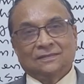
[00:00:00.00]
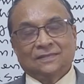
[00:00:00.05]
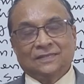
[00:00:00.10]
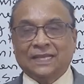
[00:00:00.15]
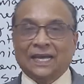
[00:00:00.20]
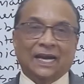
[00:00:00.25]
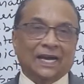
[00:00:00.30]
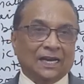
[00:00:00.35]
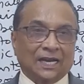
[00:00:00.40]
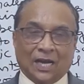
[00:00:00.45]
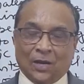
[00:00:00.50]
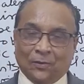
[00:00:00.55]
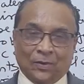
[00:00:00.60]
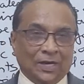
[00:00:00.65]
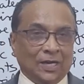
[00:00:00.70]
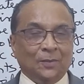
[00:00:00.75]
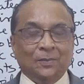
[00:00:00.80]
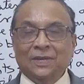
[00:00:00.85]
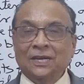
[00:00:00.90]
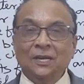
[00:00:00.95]
They are
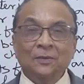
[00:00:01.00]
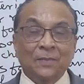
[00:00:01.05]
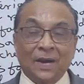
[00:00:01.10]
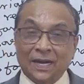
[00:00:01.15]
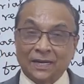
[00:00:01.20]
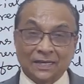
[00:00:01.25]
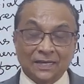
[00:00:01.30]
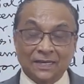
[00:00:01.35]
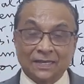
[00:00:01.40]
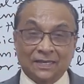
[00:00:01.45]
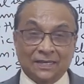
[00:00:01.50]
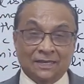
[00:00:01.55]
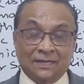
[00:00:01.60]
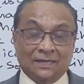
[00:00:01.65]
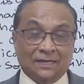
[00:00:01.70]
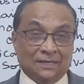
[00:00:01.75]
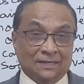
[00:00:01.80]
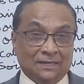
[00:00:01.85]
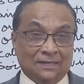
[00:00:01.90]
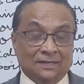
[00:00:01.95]
available in market. In
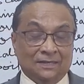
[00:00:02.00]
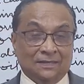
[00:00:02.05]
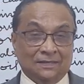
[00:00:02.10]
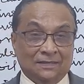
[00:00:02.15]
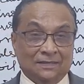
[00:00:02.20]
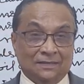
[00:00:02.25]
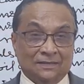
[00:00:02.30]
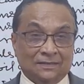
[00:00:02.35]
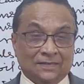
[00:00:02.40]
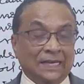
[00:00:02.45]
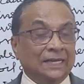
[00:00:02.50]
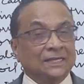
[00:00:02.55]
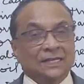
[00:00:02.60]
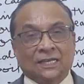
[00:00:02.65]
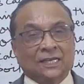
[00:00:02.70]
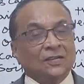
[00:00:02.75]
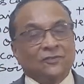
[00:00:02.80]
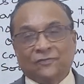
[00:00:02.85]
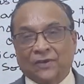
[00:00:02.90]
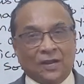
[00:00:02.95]

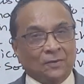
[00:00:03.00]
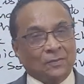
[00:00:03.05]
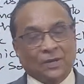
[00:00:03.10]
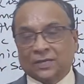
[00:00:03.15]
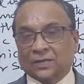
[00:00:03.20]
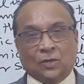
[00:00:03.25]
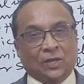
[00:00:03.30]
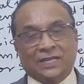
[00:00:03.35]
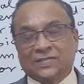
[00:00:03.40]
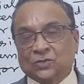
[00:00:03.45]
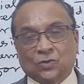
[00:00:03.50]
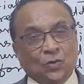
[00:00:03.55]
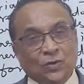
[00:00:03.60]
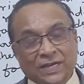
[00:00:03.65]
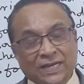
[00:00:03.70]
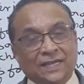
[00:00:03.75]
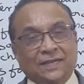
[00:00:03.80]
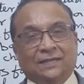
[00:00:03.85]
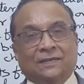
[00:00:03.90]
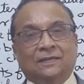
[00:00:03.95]
synthetic farmers, there is no
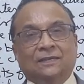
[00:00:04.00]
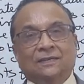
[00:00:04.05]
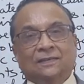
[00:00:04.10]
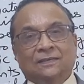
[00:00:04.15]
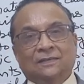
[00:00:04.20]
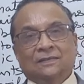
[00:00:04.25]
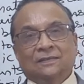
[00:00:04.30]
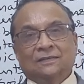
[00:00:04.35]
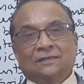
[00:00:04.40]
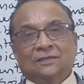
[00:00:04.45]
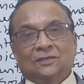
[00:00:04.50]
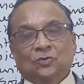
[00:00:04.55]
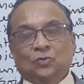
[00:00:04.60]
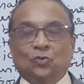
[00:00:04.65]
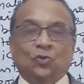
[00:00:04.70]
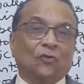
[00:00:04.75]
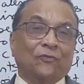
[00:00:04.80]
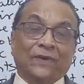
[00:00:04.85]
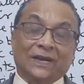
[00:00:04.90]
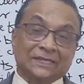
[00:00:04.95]
need to
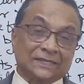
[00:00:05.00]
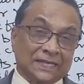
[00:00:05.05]
go for